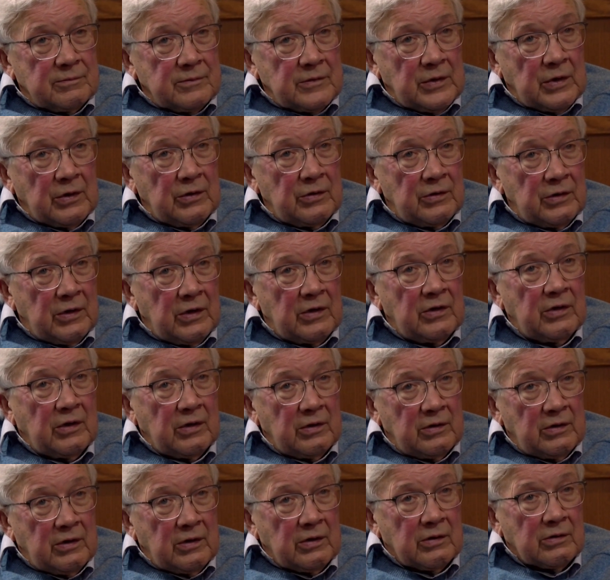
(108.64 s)

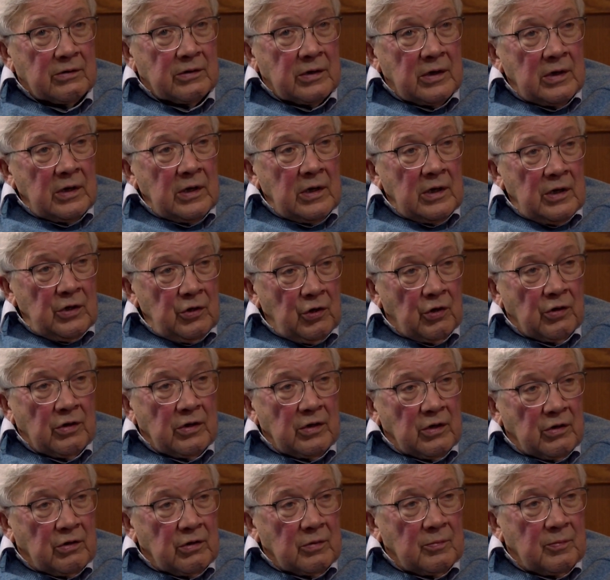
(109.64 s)
Not
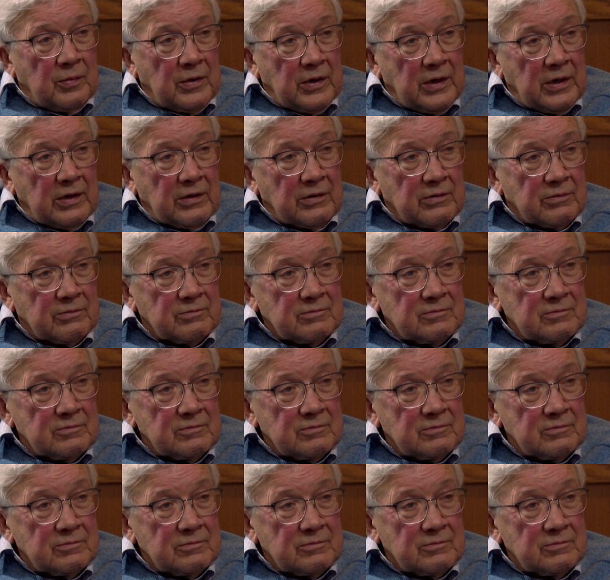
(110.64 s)
in a good place.